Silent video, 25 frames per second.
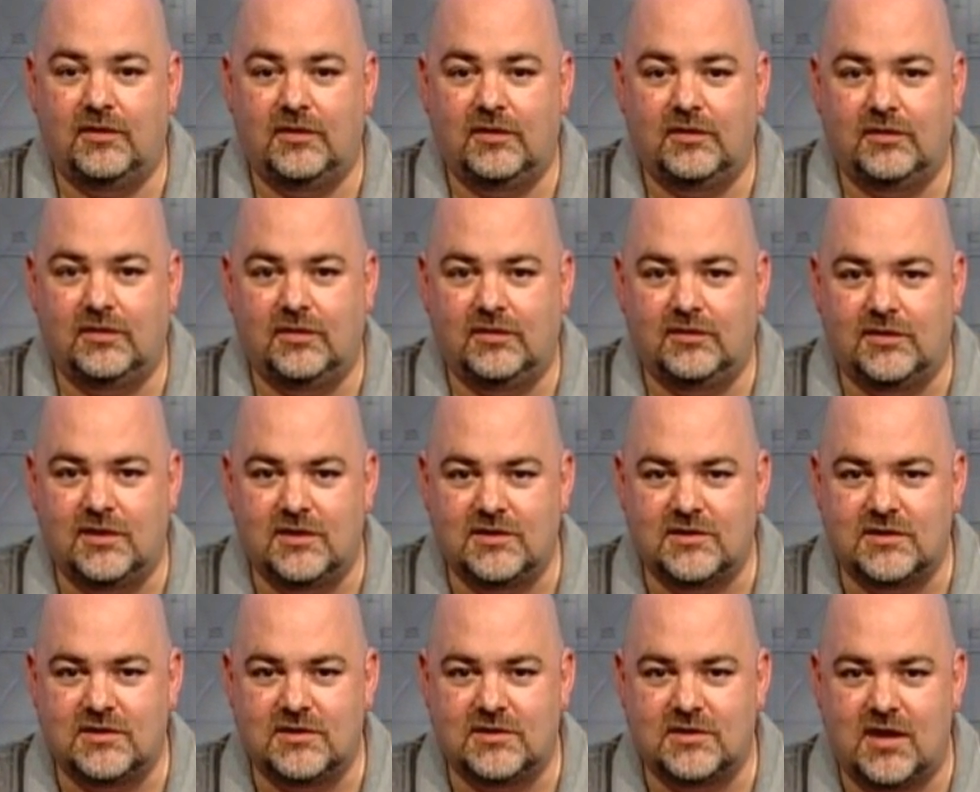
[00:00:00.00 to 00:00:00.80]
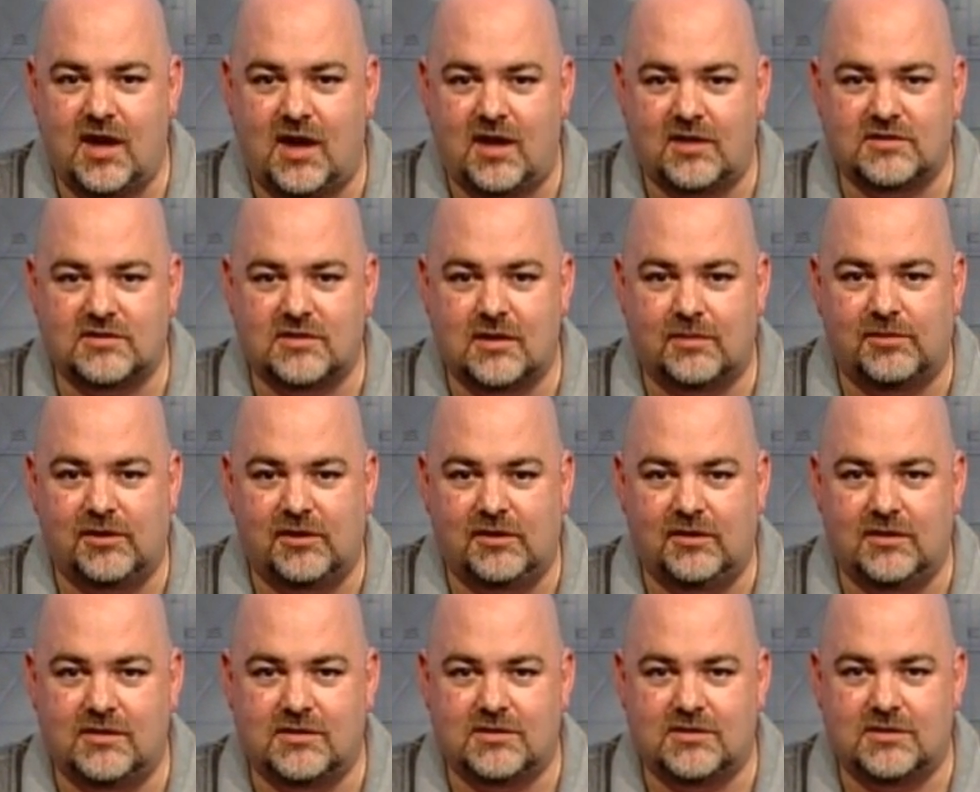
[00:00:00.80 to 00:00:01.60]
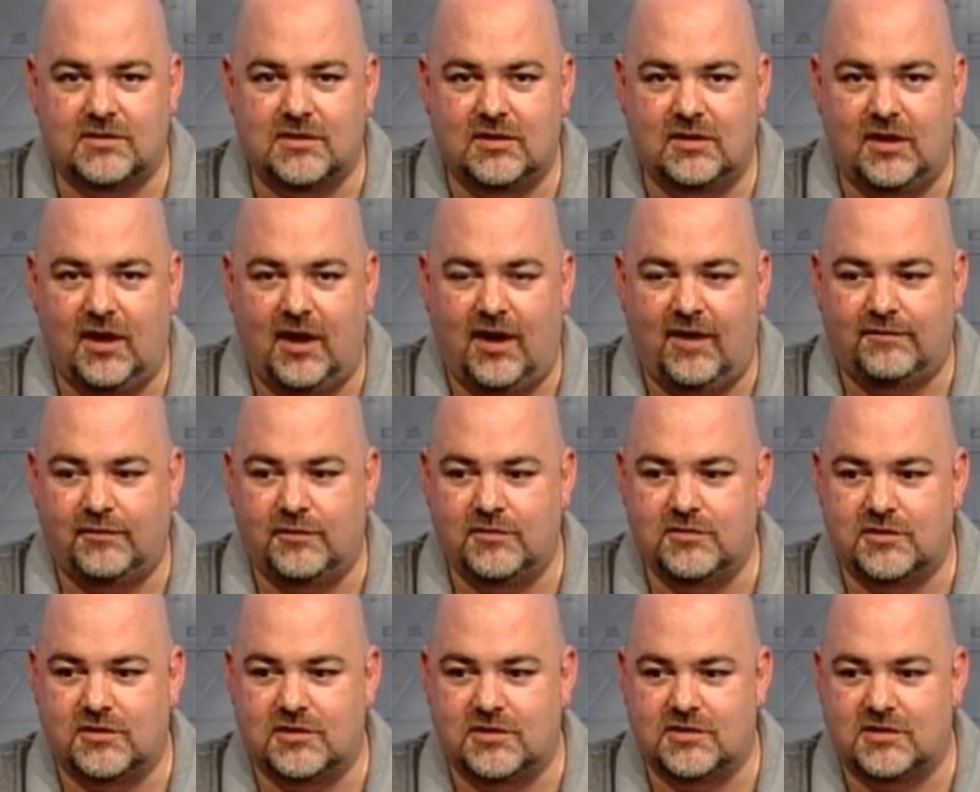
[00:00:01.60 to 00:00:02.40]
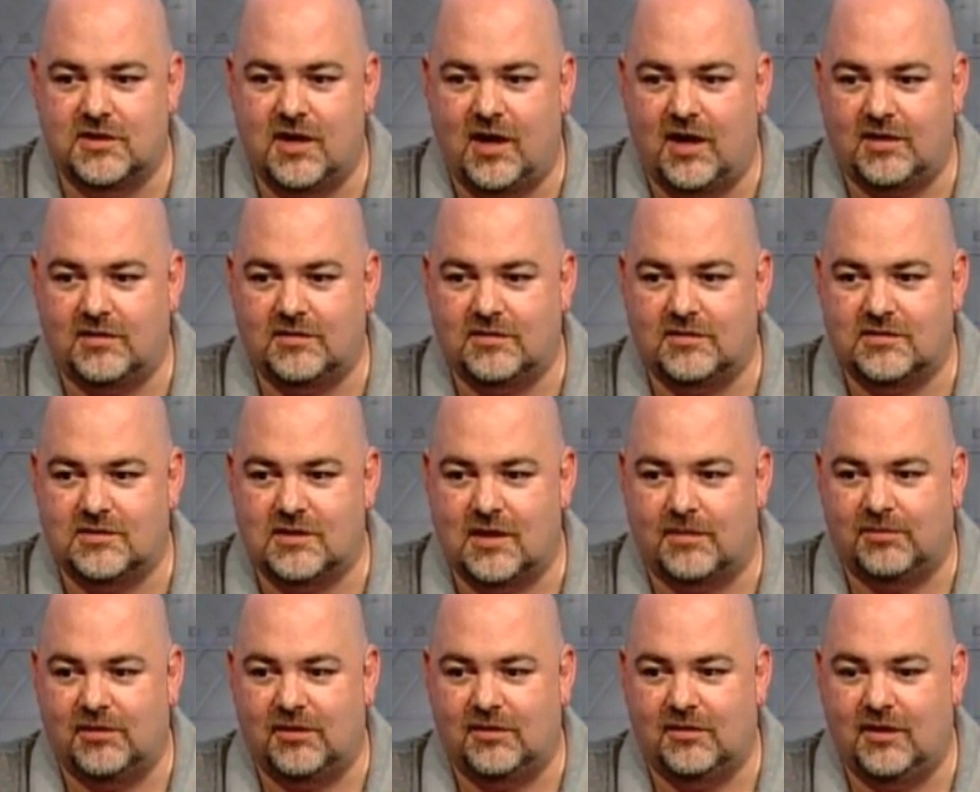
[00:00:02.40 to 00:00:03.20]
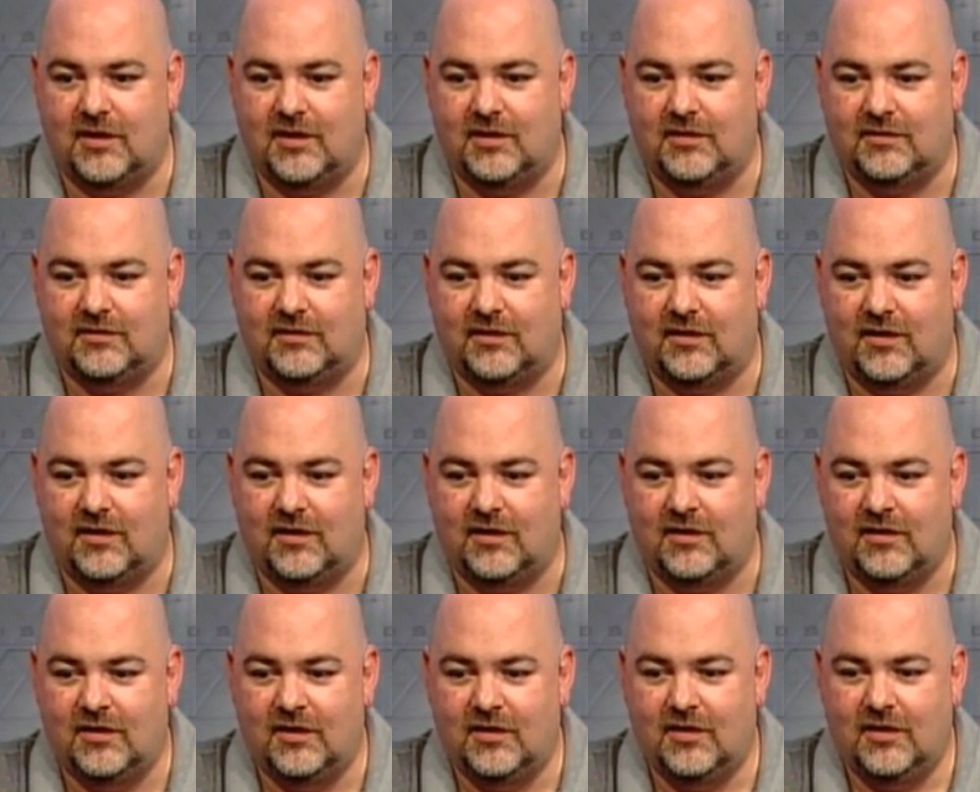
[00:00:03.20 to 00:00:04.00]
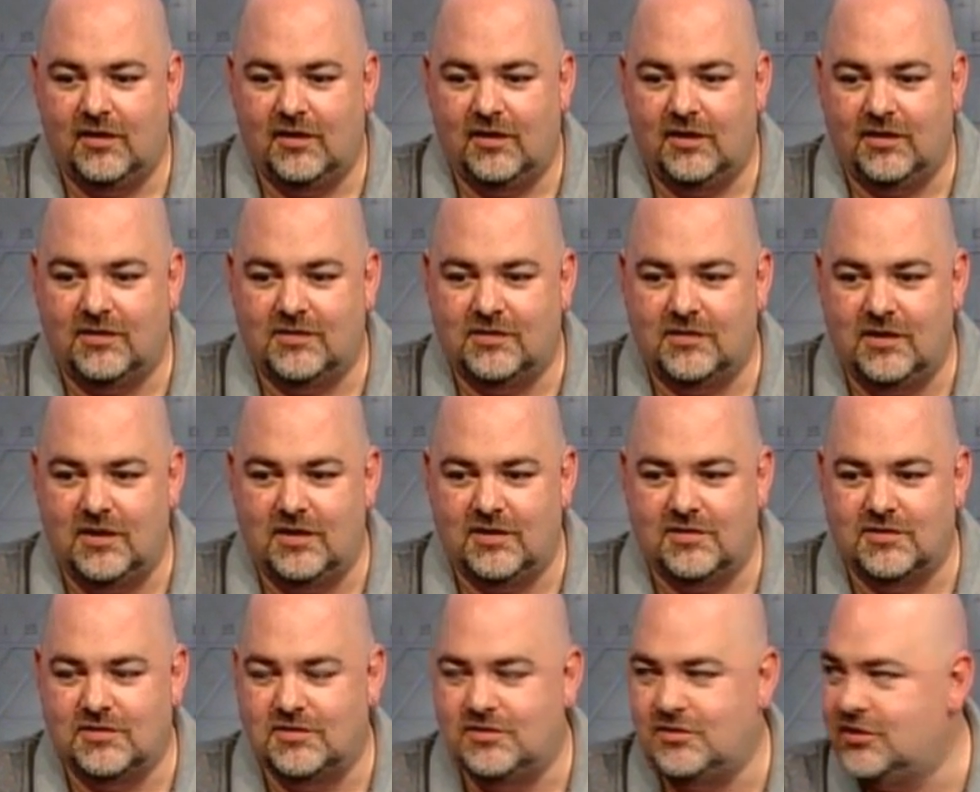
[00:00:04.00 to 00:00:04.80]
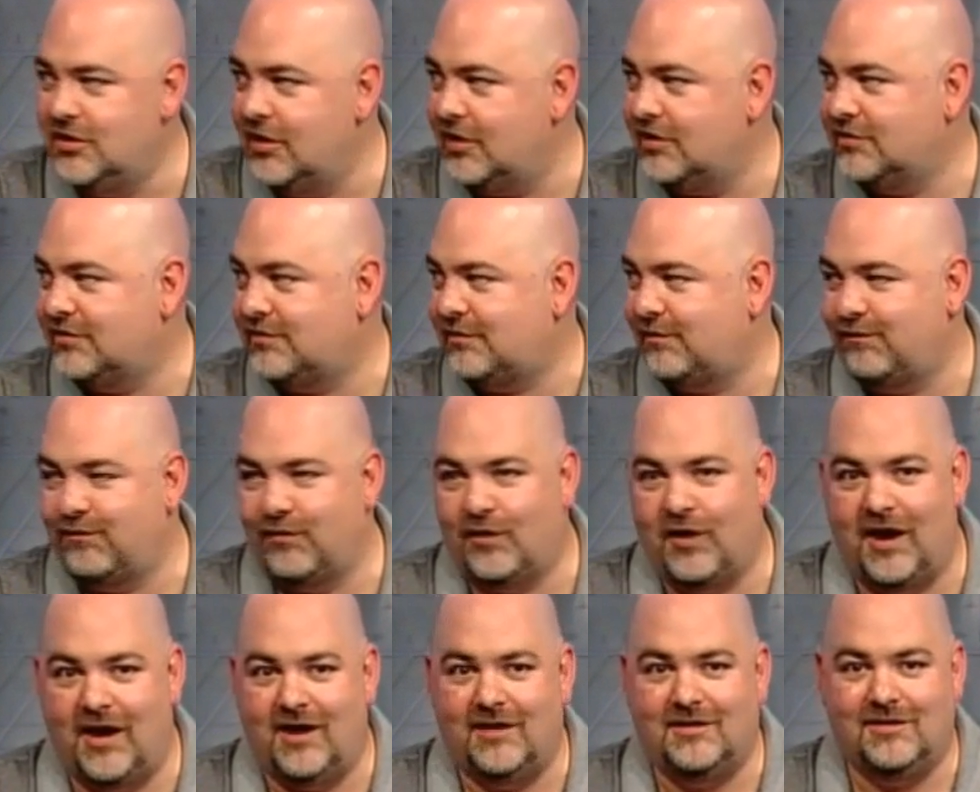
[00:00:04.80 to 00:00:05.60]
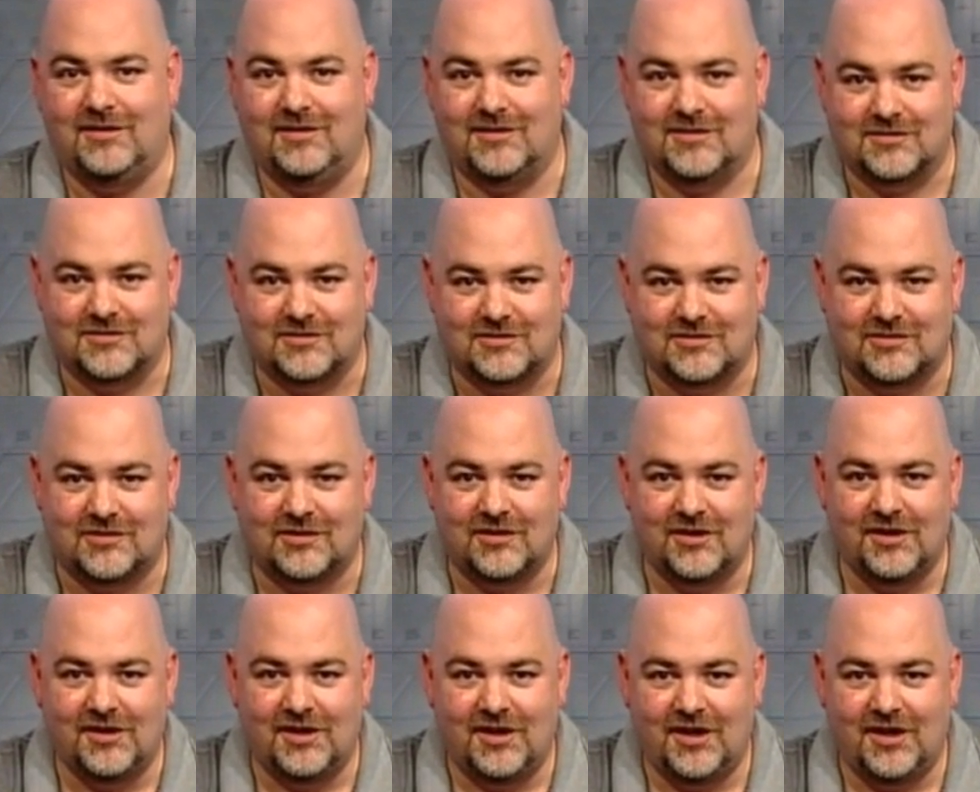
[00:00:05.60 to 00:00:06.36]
This is not something evolution is not something that is just for atheists.